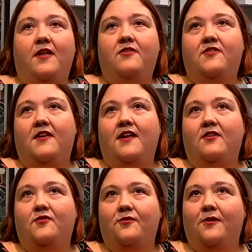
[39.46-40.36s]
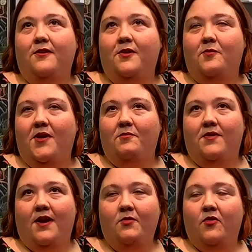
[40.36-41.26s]
on Sundays for a little bit,
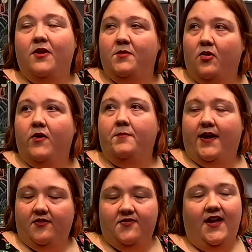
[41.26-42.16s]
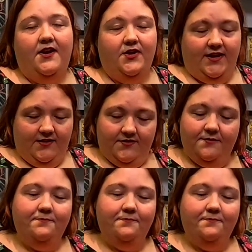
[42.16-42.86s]
but I'm going to be going back to Saturdays.